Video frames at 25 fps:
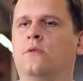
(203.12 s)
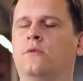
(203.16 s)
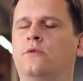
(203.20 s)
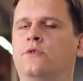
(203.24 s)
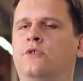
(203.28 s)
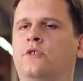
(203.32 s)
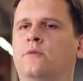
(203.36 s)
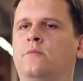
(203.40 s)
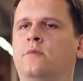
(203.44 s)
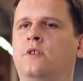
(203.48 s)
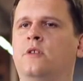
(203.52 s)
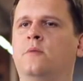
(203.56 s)

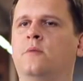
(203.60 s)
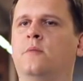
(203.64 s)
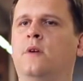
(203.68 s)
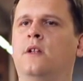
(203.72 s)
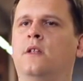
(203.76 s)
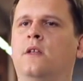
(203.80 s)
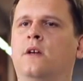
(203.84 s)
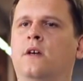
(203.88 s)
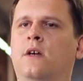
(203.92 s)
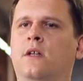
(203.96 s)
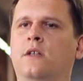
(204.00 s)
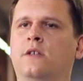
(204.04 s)
minimum
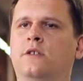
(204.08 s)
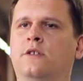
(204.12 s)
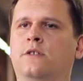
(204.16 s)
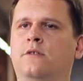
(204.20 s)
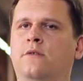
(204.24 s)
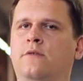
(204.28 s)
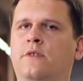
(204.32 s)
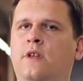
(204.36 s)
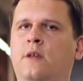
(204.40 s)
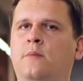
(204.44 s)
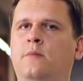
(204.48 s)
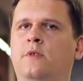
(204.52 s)
time under the
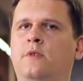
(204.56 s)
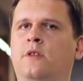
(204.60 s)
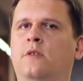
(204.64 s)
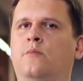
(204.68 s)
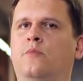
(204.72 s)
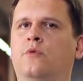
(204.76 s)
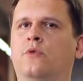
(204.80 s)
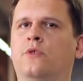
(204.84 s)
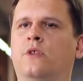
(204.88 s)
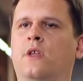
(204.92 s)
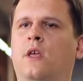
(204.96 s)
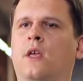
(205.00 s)
fire of
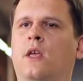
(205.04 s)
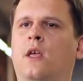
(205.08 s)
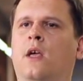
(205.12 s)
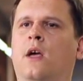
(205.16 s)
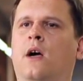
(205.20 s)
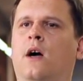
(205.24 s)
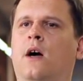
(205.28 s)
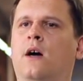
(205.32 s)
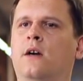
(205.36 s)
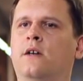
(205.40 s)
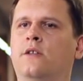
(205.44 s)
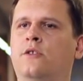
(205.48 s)
the
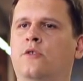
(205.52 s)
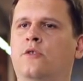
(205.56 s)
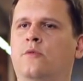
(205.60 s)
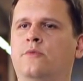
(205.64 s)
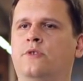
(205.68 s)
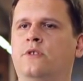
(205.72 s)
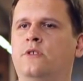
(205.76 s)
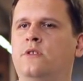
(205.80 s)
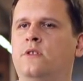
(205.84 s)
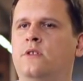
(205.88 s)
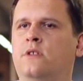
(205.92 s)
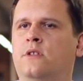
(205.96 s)
anti-aircraft
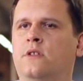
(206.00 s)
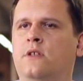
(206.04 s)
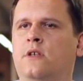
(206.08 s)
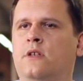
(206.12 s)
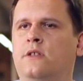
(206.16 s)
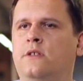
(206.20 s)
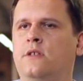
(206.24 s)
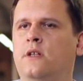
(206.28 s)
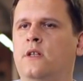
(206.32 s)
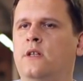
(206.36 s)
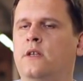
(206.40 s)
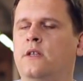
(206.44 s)
batteries of a
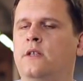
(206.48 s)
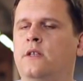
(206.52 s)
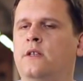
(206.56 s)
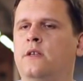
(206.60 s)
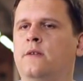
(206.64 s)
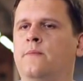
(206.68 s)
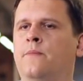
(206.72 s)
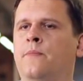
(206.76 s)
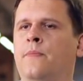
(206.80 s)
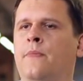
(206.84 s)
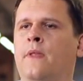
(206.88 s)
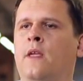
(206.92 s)
ship,
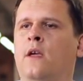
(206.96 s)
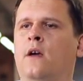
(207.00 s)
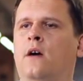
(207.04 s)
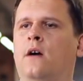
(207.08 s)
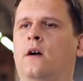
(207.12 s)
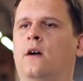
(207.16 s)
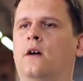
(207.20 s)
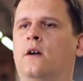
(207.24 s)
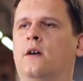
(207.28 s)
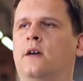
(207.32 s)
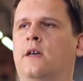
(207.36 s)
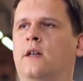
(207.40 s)

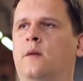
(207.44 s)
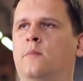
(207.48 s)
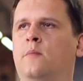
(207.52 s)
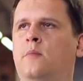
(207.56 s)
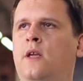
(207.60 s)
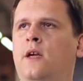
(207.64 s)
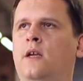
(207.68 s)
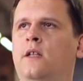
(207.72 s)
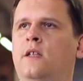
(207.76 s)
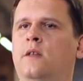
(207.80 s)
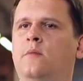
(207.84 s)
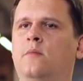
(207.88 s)
or
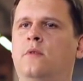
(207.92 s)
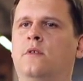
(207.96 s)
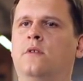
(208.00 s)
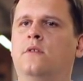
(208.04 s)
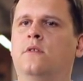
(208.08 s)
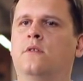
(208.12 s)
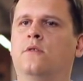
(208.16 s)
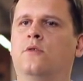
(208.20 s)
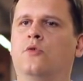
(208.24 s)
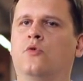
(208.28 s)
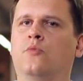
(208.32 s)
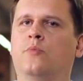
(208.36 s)
group of
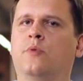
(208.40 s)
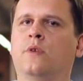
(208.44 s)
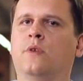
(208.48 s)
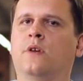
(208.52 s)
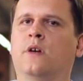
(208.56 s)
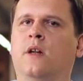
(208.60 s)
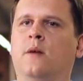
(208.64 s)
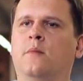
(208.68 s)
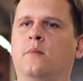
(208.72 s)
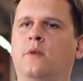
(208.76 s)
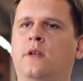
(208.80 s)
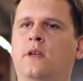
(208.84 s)
ships in a
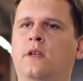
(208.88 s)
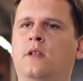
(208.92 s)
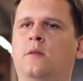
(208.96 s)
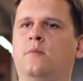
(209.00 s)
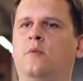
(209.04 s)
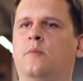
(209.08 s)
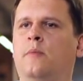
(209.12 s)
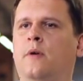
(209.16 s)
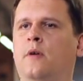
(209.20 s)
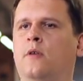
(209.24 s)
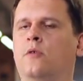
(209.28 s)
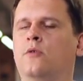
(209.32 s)

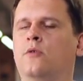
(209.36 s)
formation.